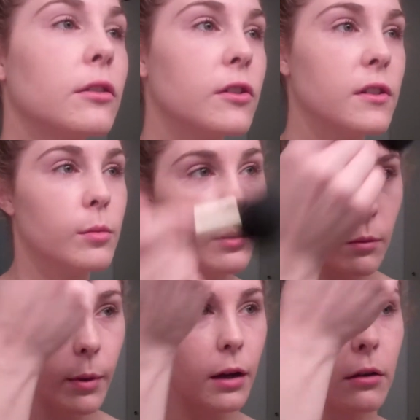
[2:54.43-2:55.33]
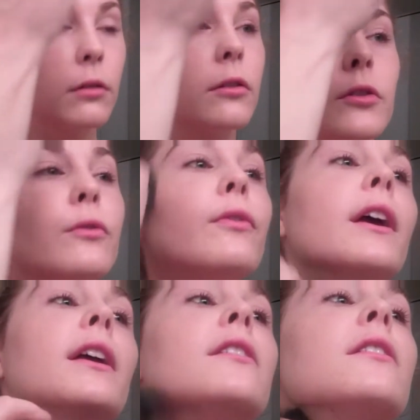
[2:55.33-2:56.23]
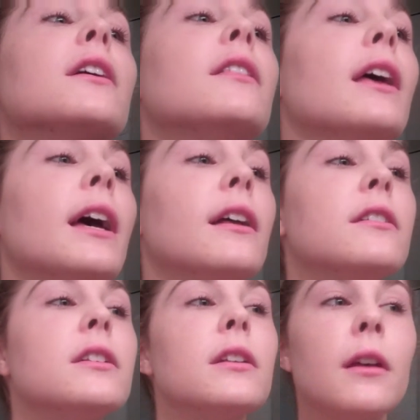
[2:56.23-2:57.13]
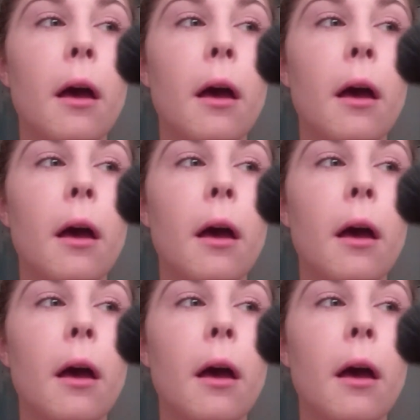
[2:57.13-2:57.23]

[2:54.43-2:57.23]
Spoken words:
Just sweep the powder across your face like that.